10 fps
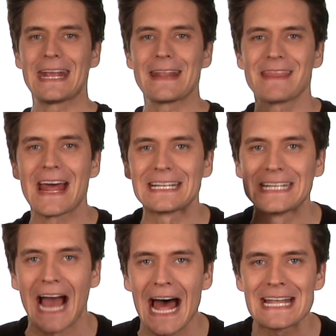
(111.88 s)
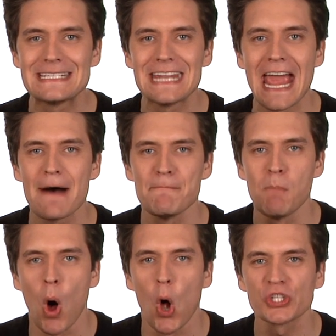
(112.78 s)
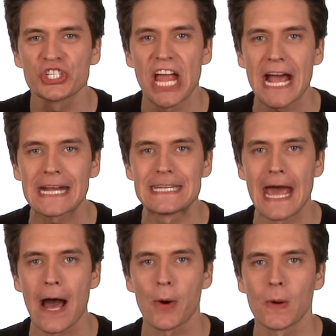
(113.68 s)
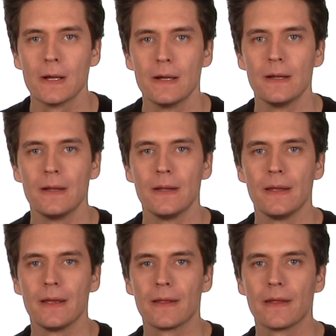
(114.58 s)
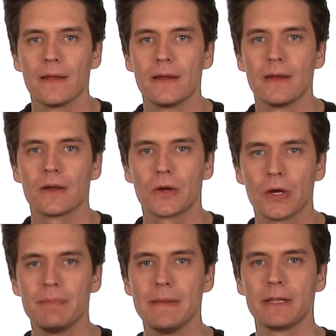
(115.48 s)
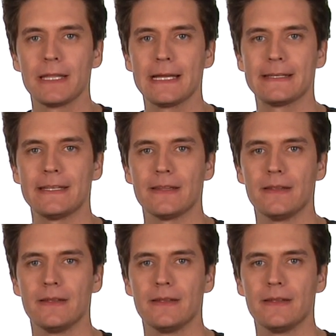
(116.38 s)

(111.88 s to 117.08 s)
Get that goddamn mole checked out! could be malignant.